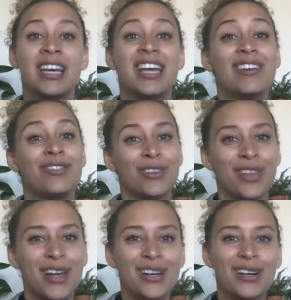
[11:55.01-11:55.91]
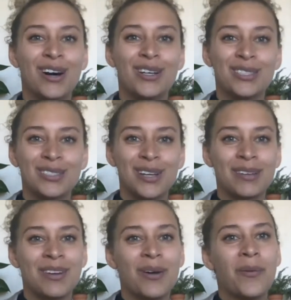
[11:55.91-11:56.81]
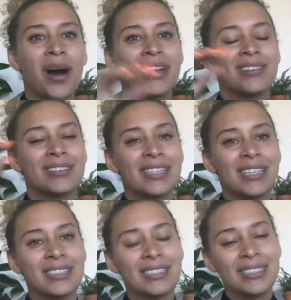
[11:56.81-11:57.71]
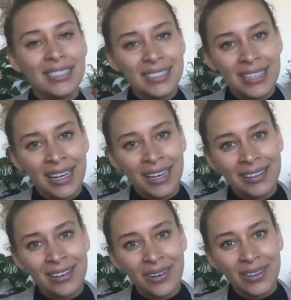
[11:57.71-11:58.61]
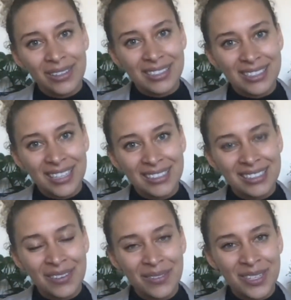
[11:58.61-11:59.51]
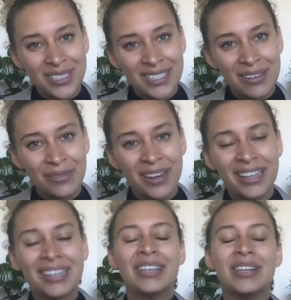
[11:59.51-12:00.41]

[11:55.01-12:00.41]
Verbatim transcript: If you're then also talking about why don't the existing early stage companies get funded,